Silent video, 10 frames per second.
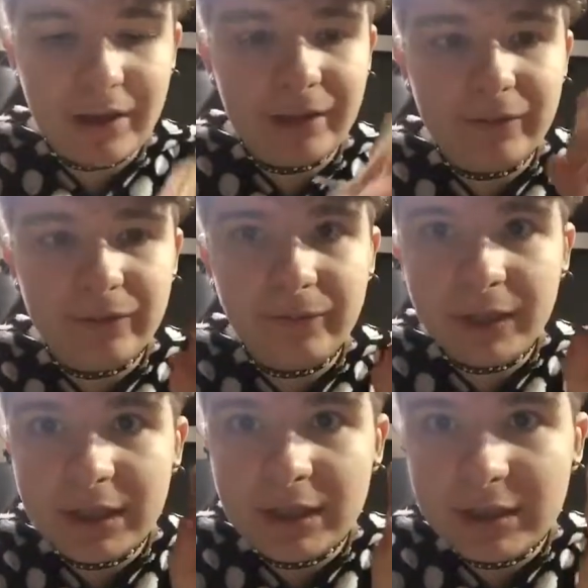I've
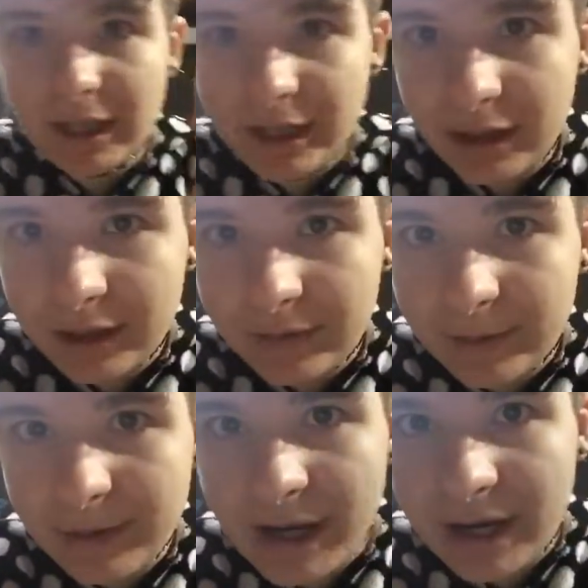finished his hair and given
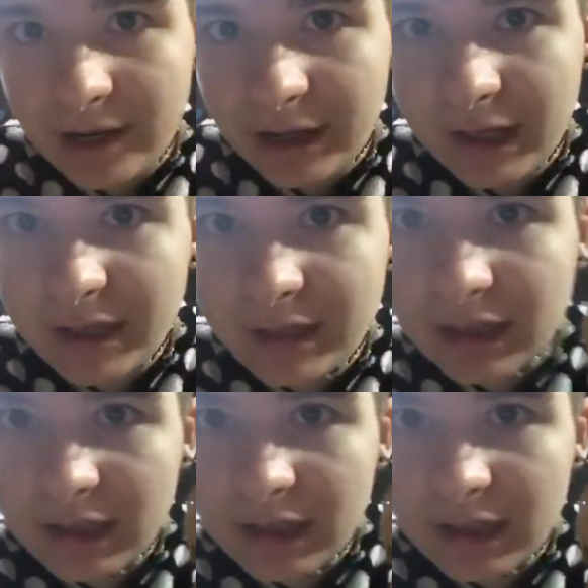him a haircut.